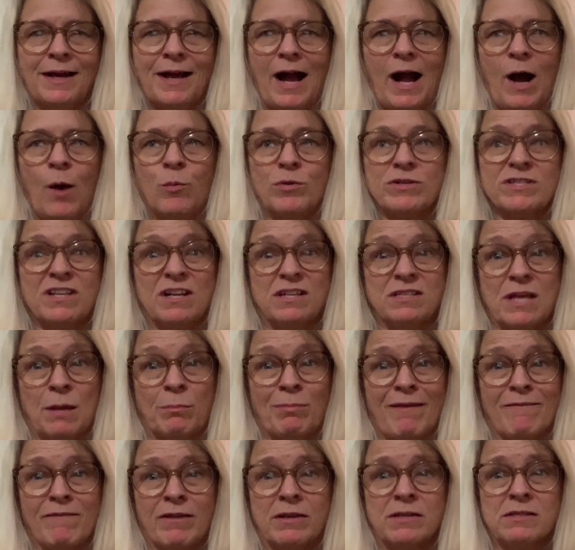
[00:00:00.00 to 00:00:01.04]
was gonna say I'm
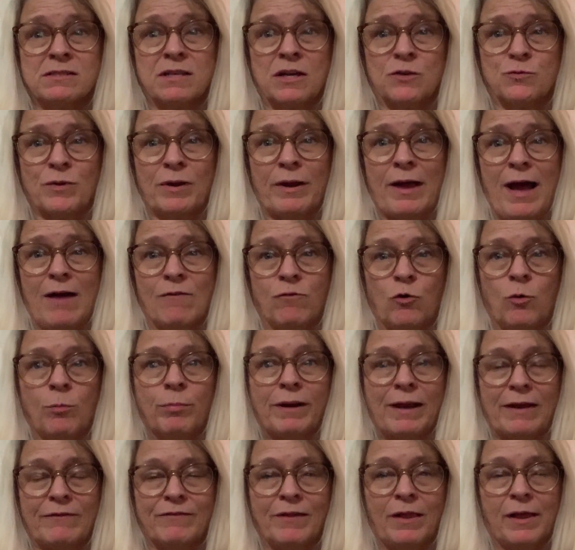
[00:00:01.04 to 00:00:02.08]
gonna discuss what I have on, but
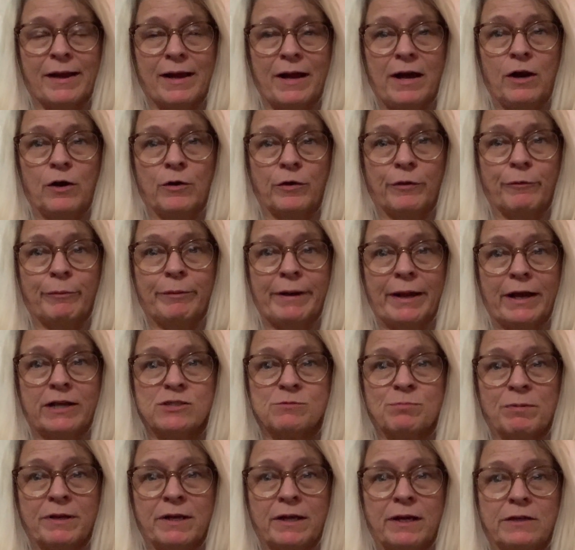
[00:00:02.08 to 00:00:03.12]
I feel like I owe you an
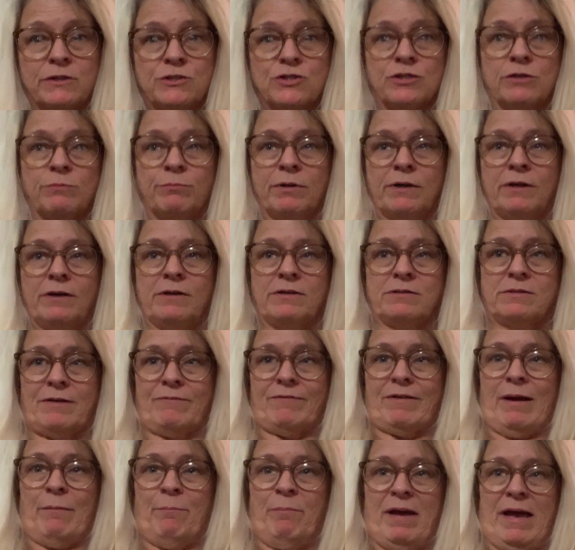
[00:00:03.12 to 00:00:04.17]
explanation because I've
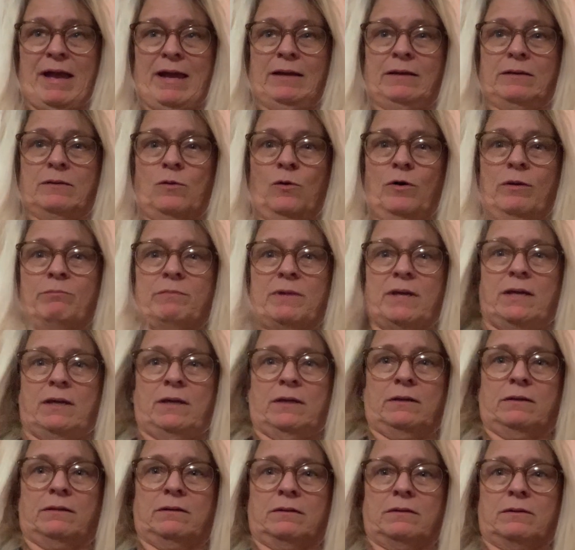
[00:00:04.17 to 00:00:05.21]
got paint on me
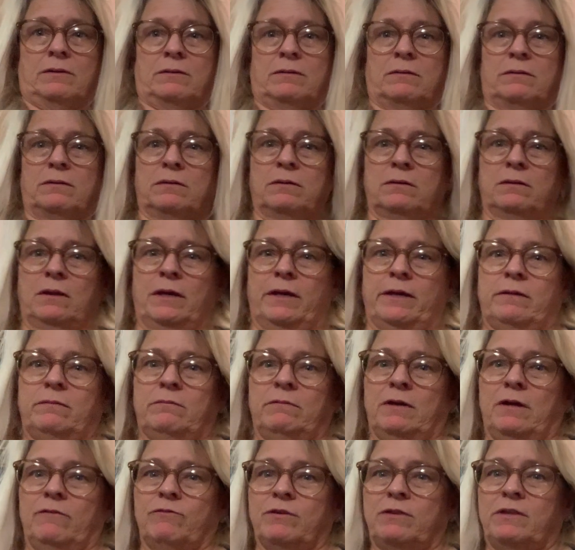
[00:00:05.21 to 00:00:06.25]
and like
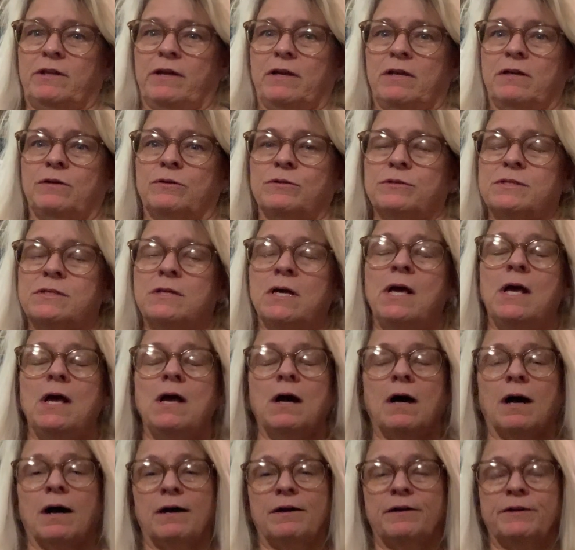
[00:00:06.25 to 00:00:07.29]
everything else.
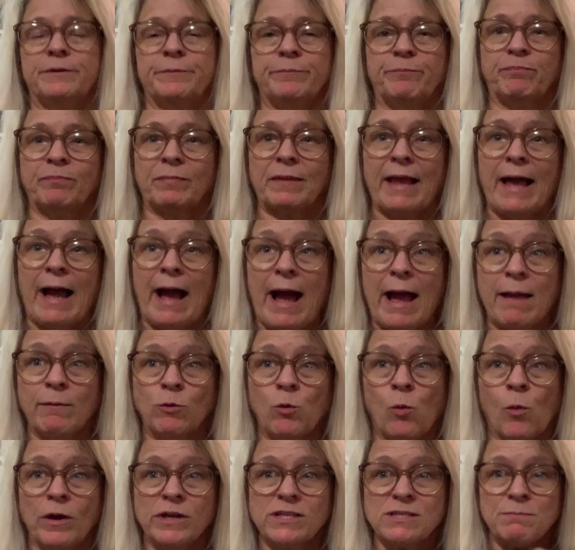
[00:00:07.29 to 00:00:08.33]
I'm
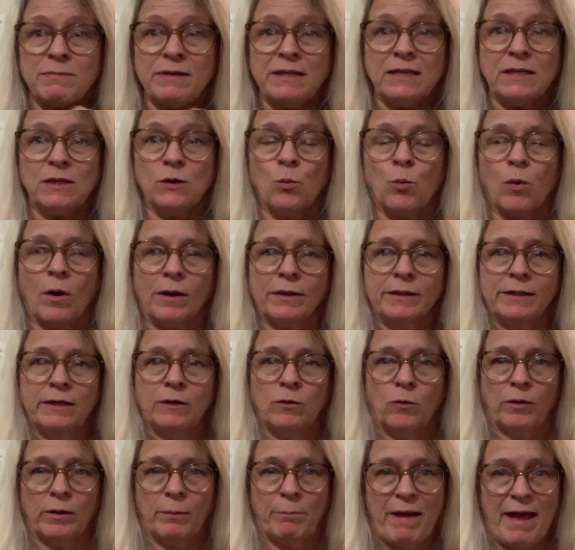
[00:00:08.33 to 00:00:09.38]
going to be working
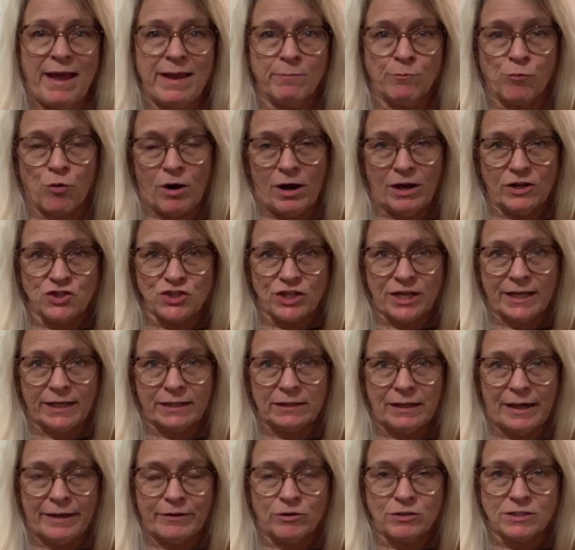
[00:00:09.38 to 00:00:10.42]
on a paint project
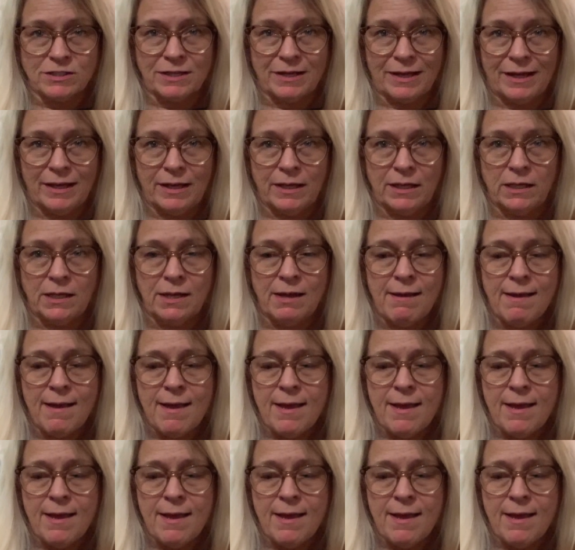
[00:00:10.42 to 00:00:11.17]
later today